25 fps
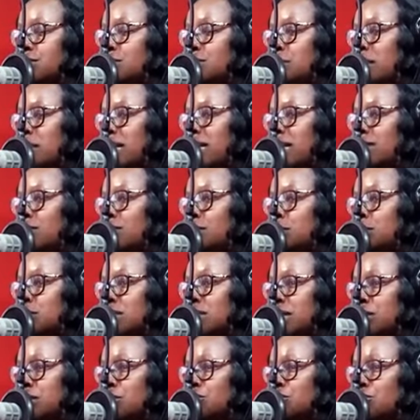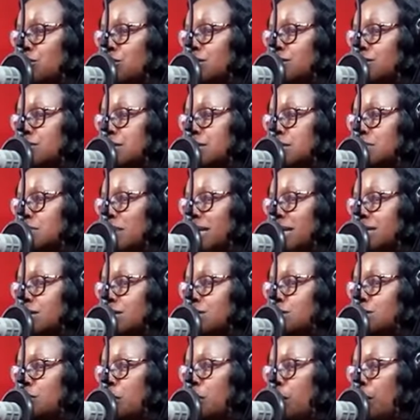to begin the prosecution of
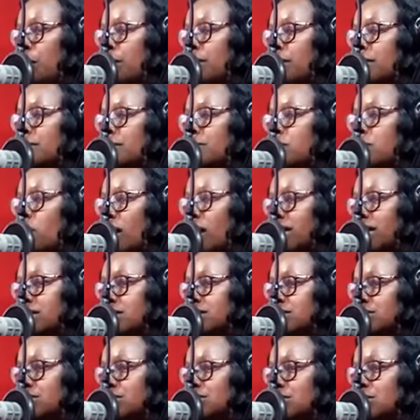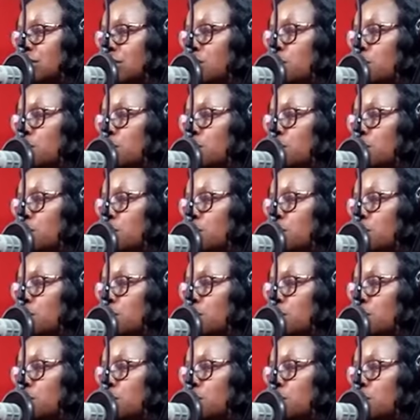suspected Boko Haram fighters